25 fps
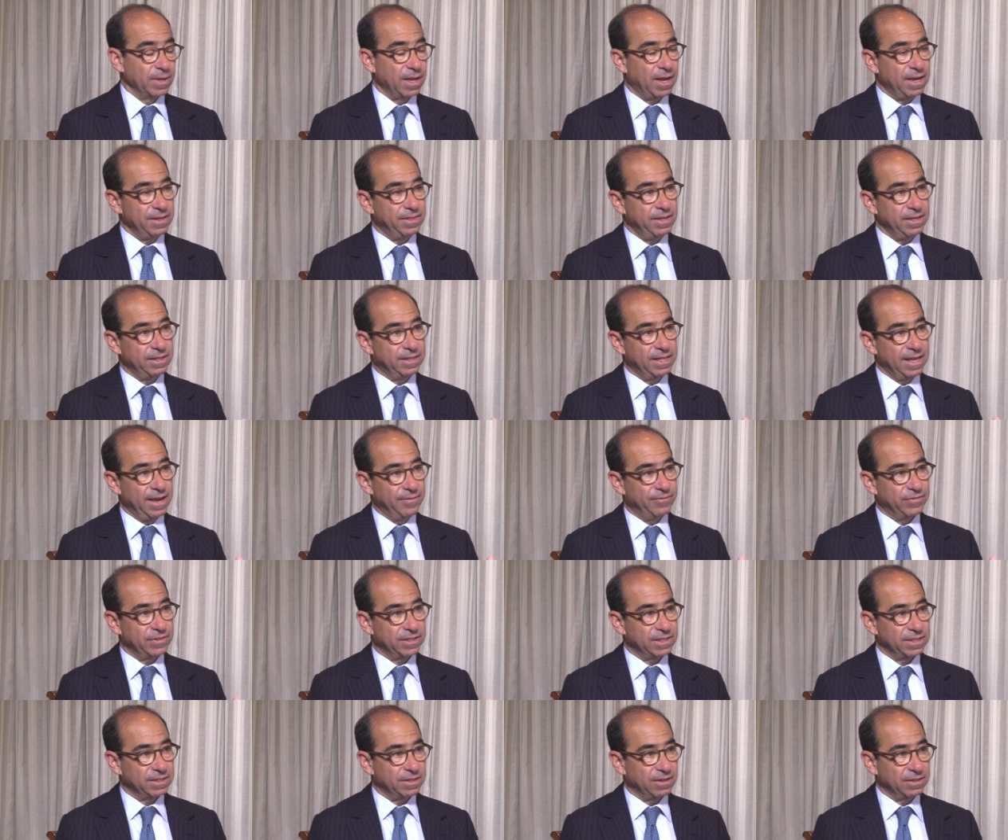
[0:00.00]
I think the
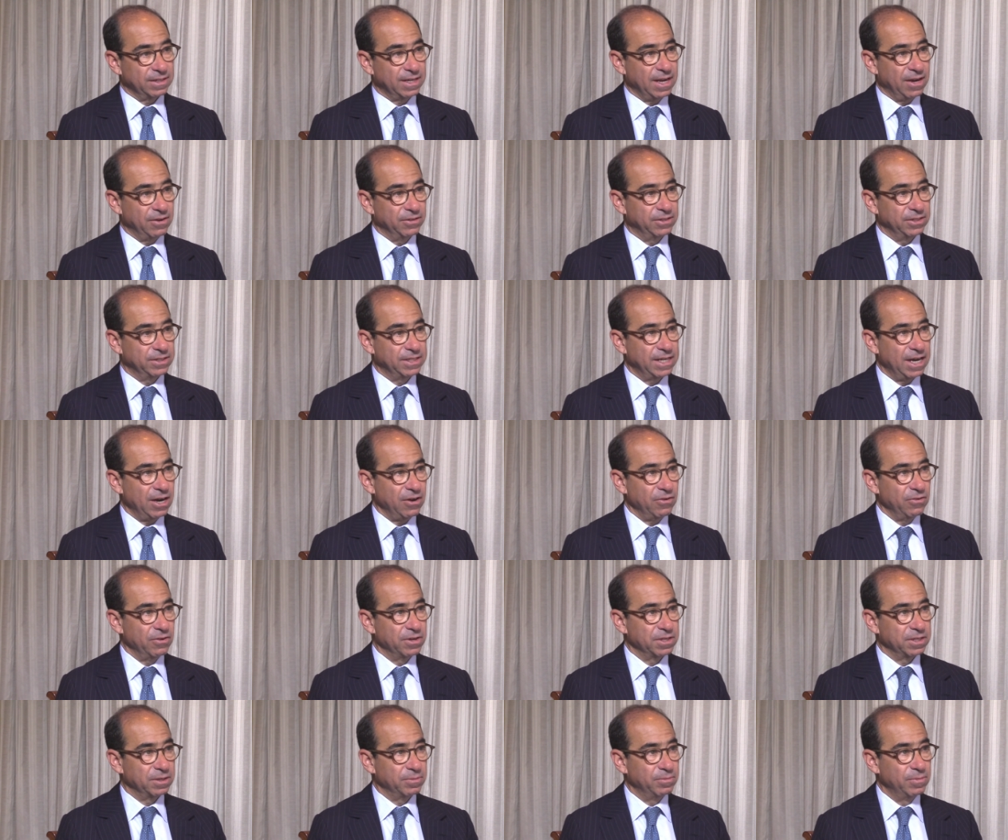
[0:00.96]
emphasis on
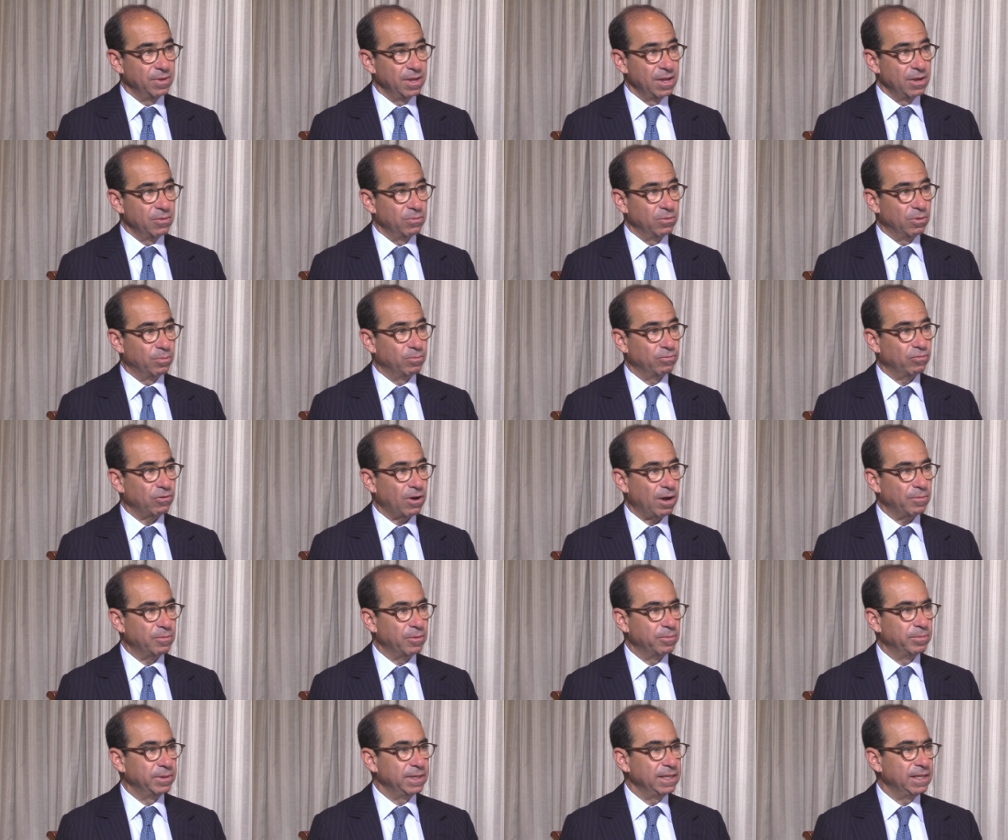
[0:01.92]
counterterrorism will
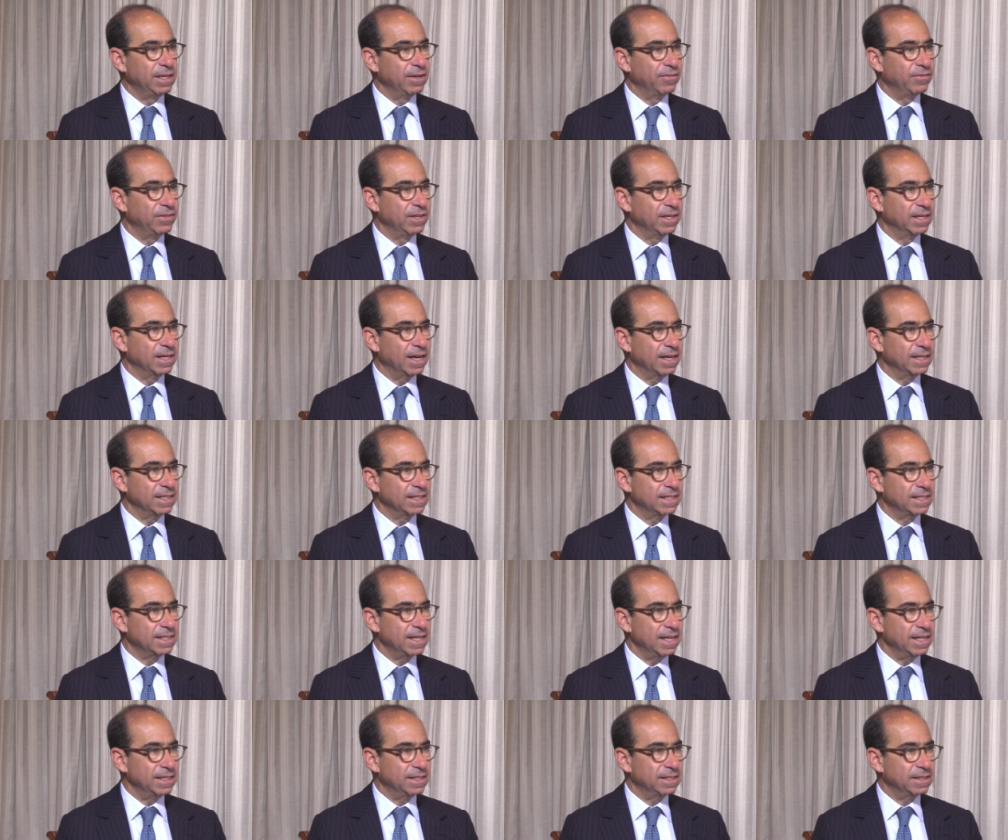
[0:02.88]
probably give the United
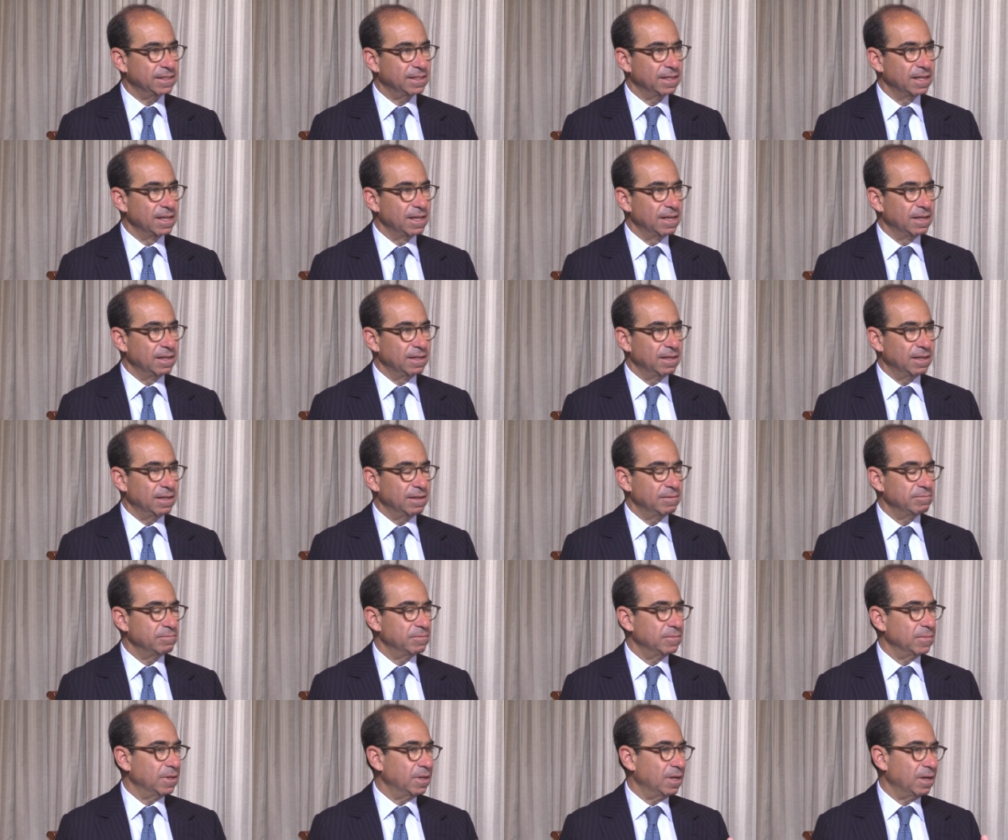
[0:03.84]
States
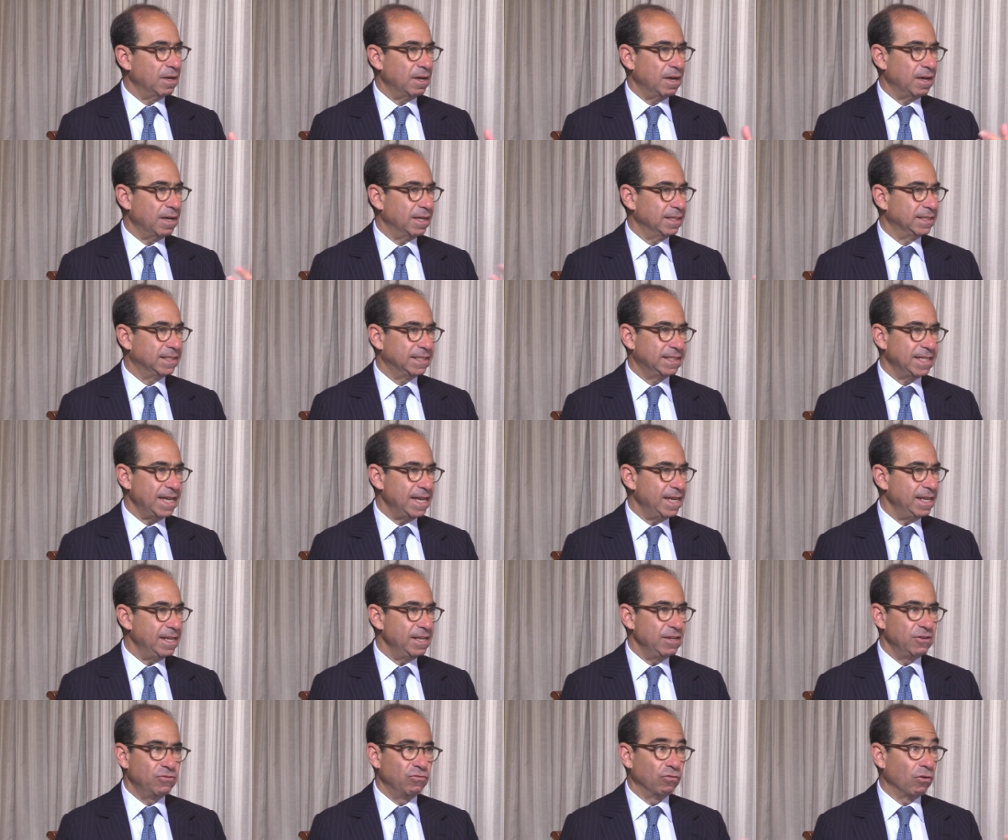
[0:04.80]
a
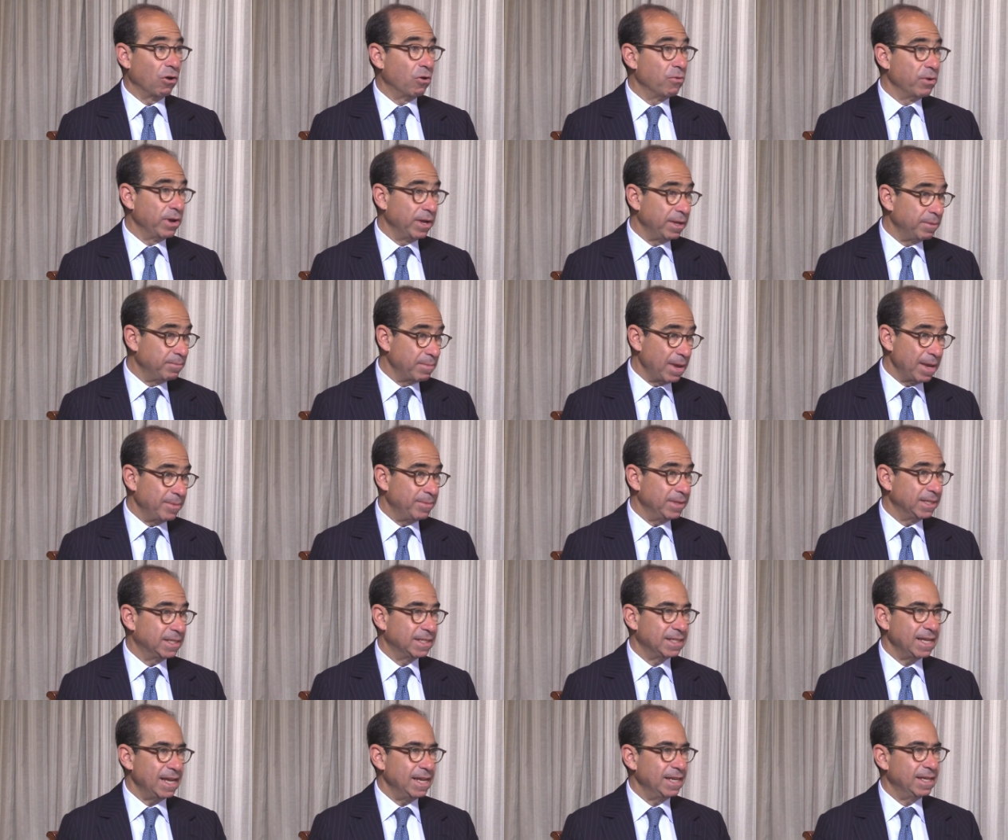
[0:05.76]
steady, growing,
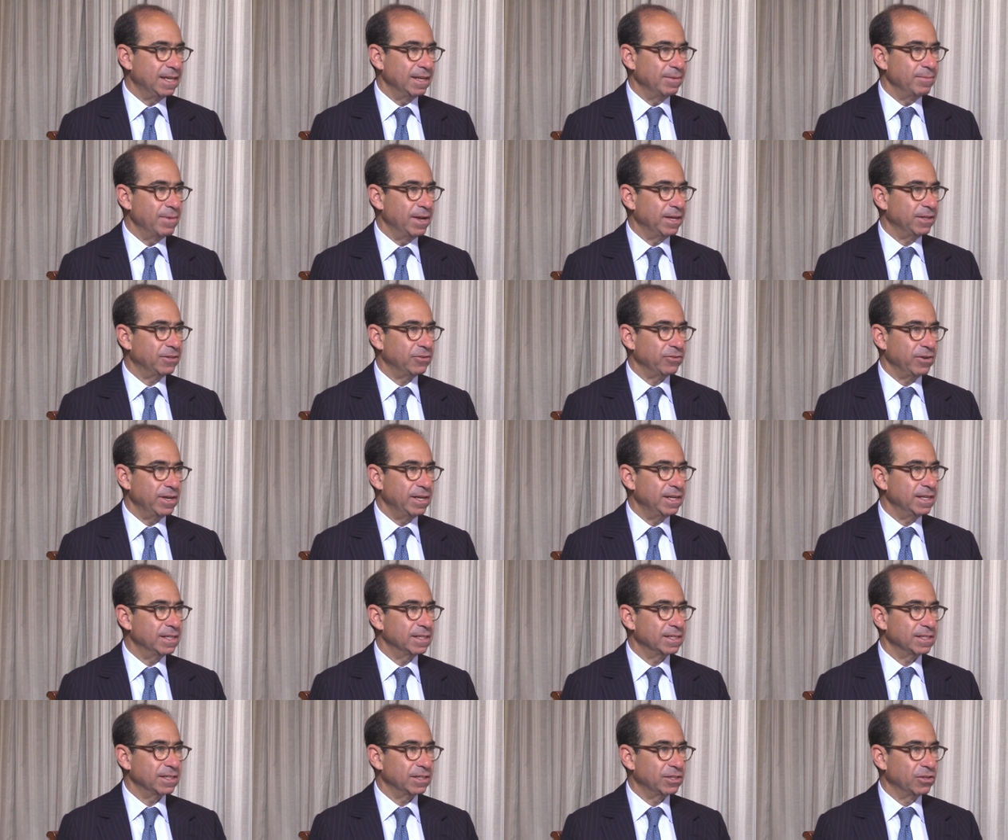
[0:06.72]
maybe, stake in
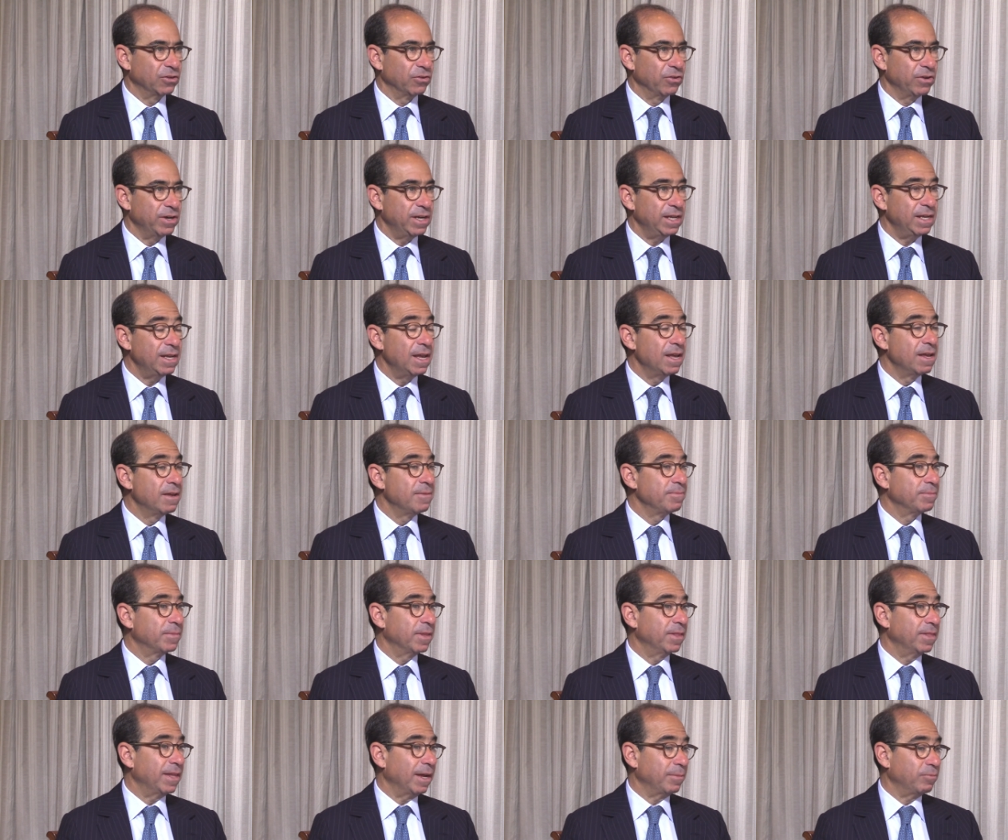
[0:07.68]
Mediterranean security.
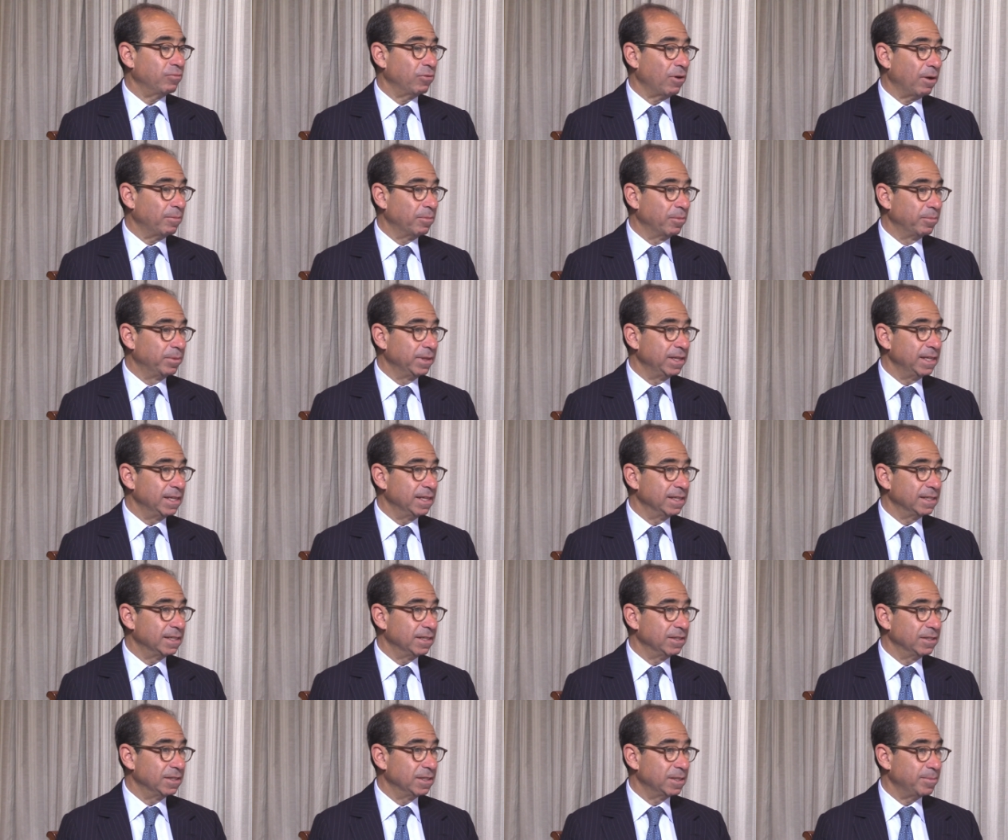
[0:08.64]
That probably
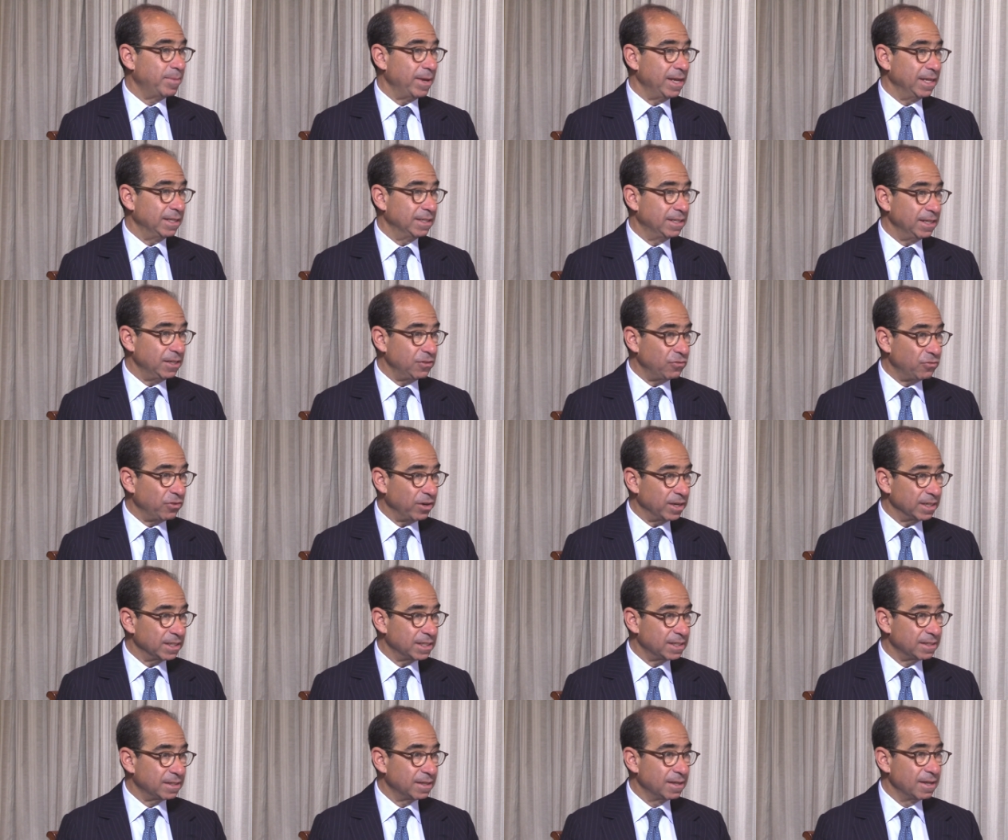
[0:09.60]
is in Spain's
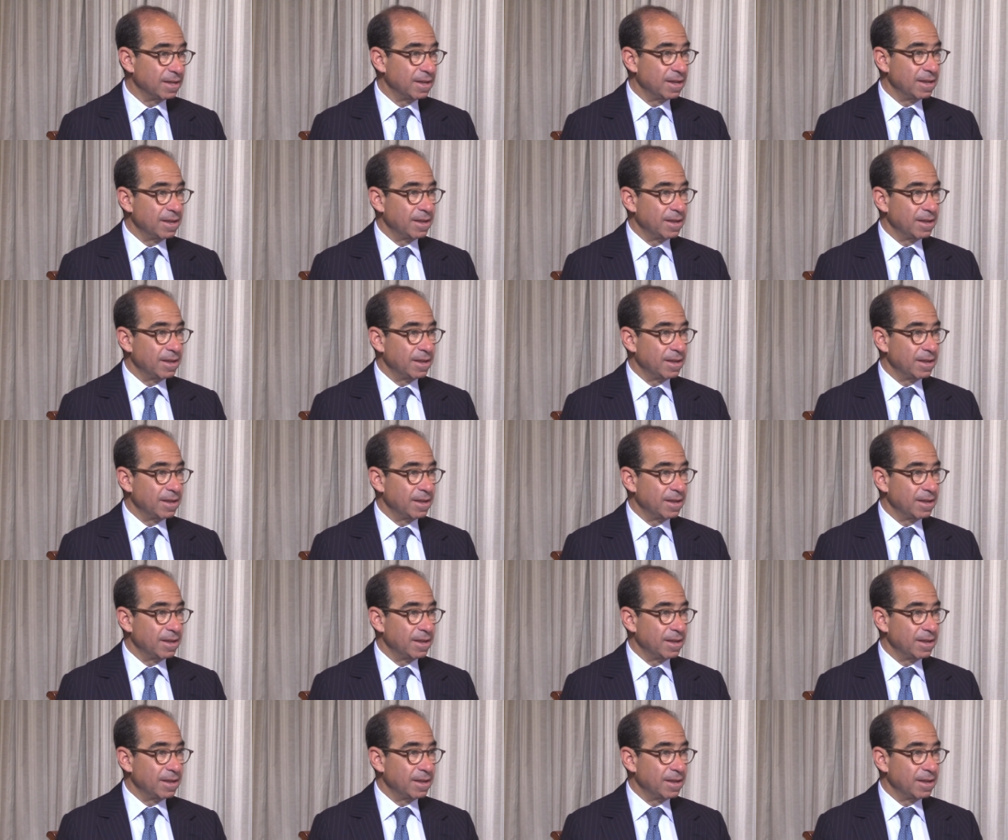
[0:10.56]
interest.